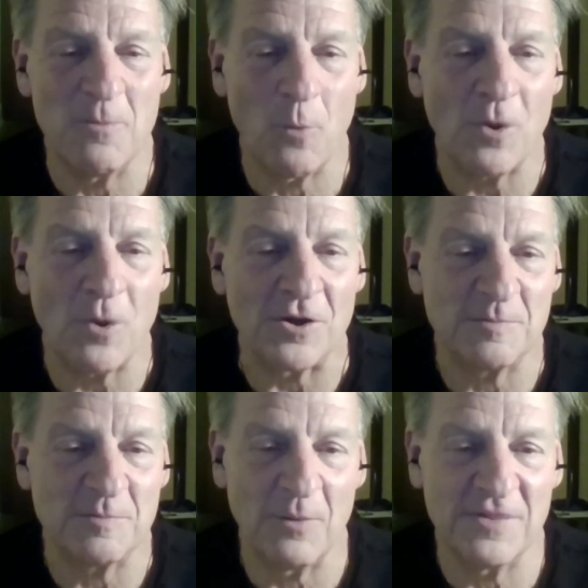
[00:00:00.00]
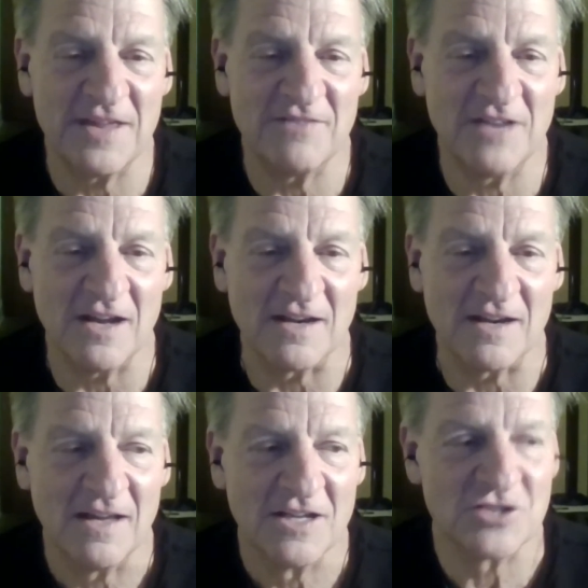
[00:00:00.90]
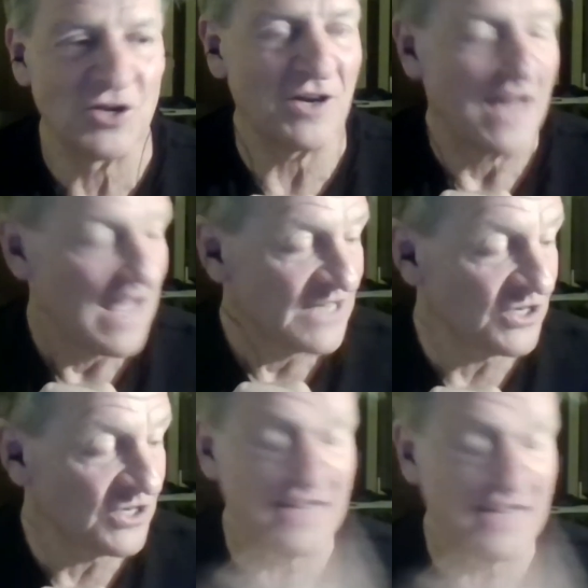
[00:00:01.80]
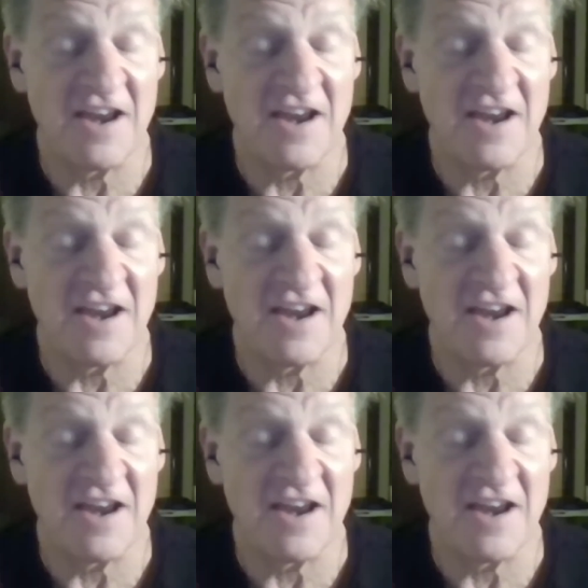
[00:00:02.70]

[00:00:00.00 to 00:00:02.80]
made worse by what they've done. Certainly,